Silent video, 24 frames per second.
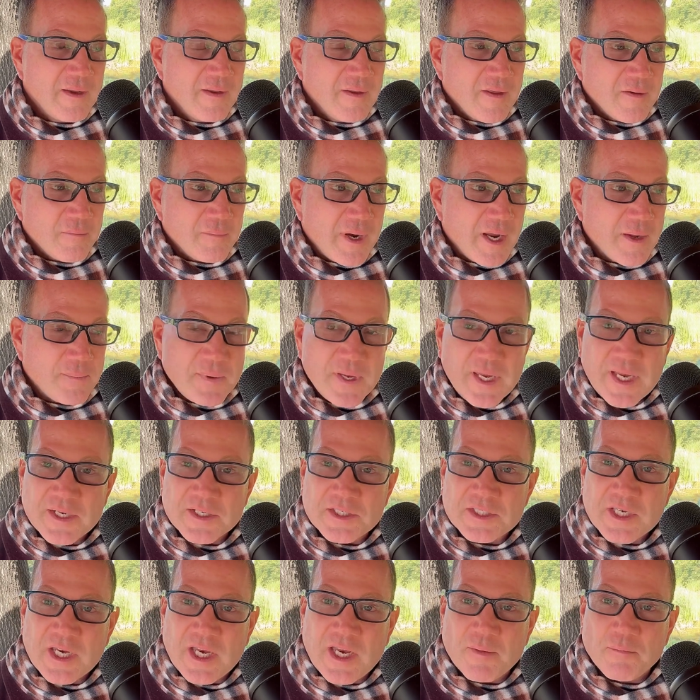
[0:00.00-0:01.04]
my
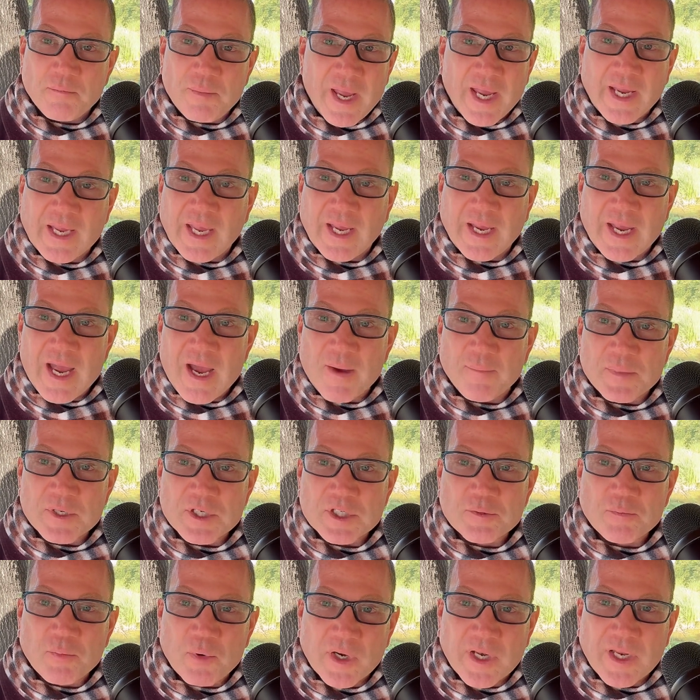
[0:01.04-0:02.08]
PNC banking app
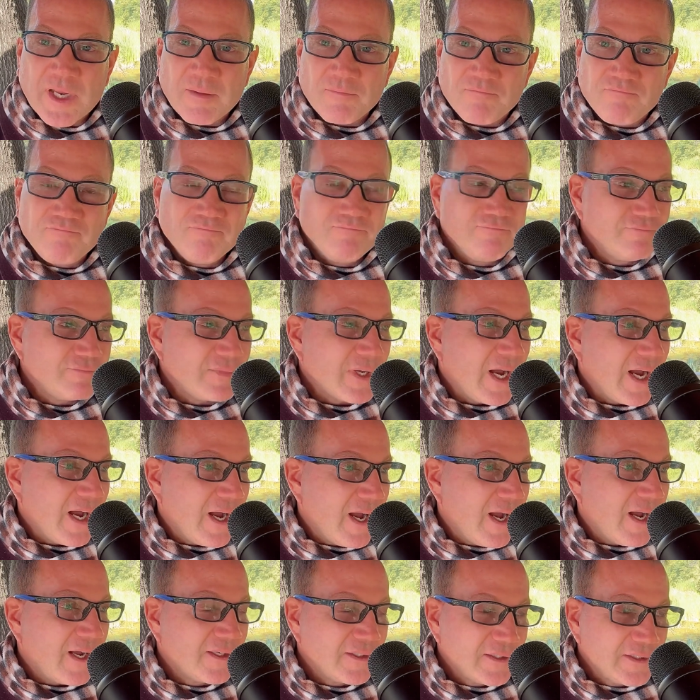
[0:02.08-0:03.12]
is pretty
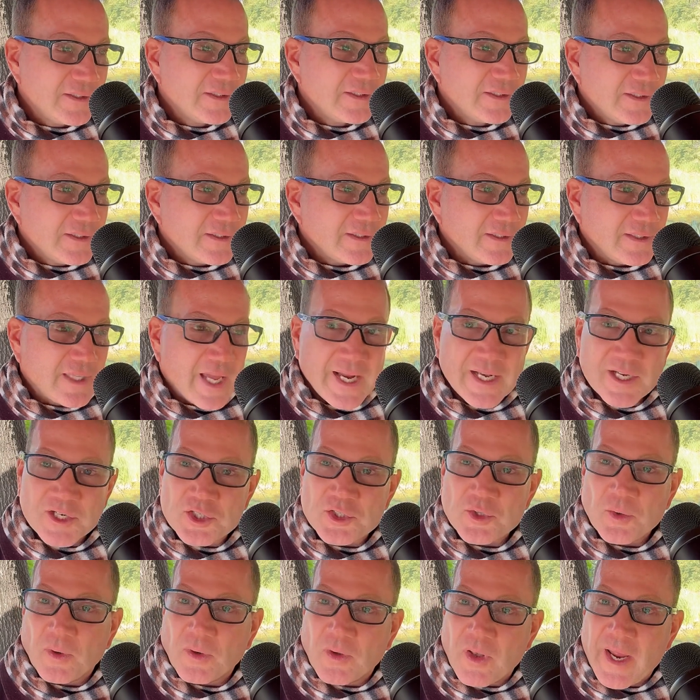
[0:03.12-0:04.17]

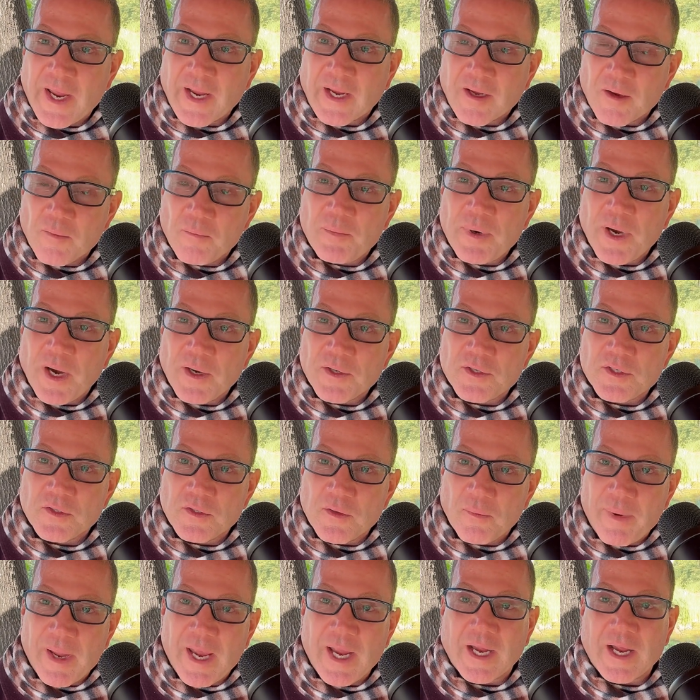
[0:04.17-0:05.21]
dinosaur-like compared to
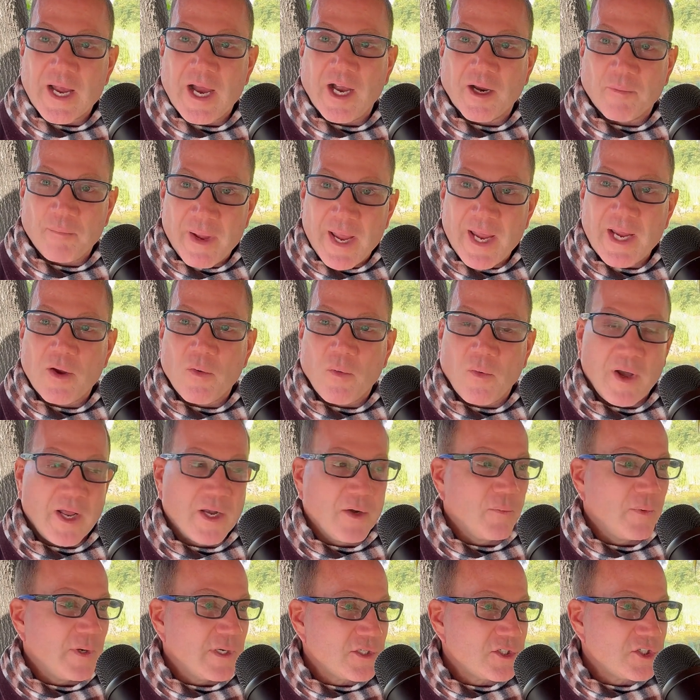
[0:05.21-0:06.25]
the Bangkok Bank
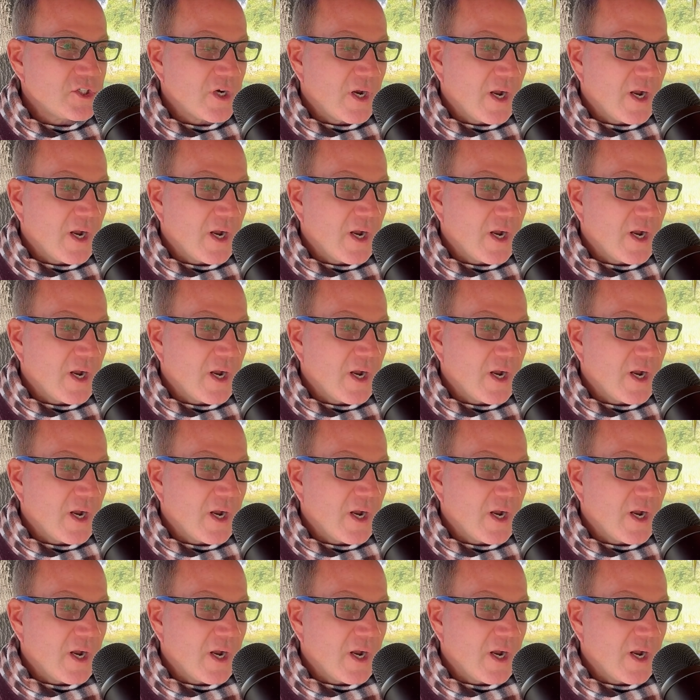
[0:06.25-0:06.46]
one, which.